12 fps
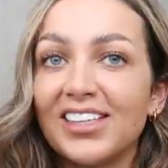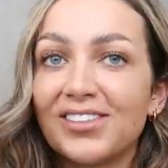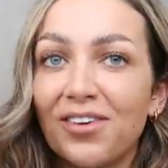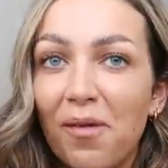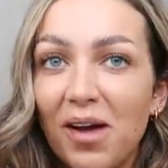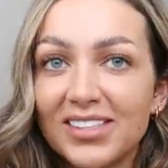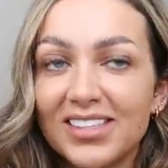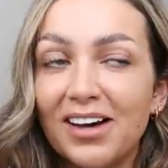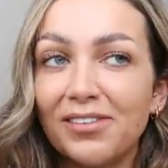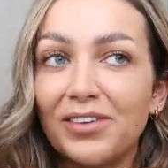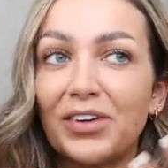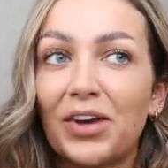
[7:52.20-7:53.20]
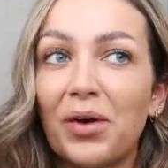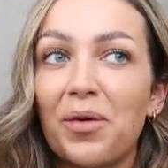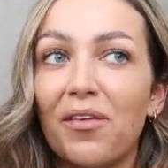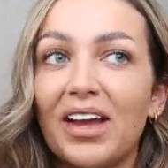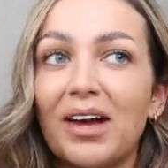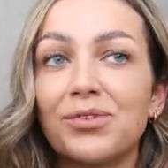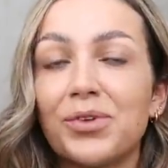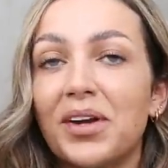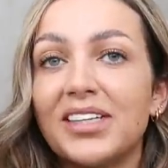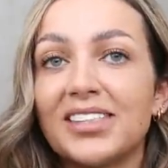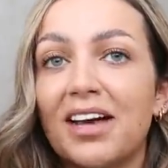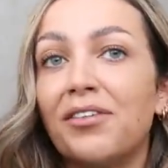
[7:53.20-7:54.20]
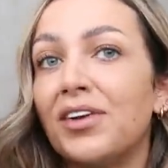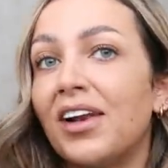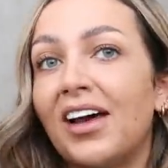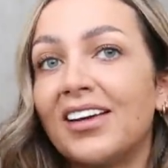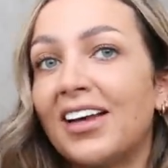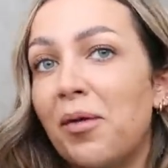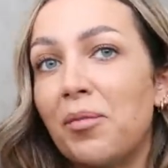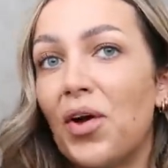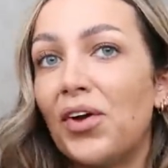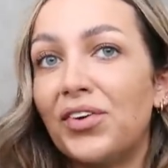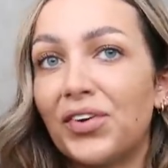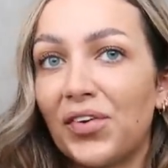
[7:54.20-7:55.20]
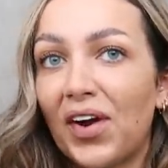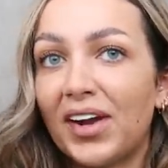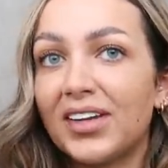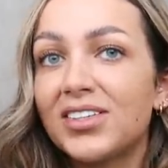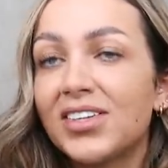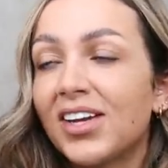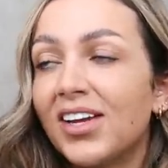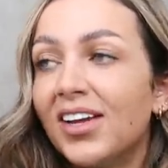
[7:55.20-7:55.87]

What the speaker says: it's for myself, and don't worry, I'm 27, like I'm not underage.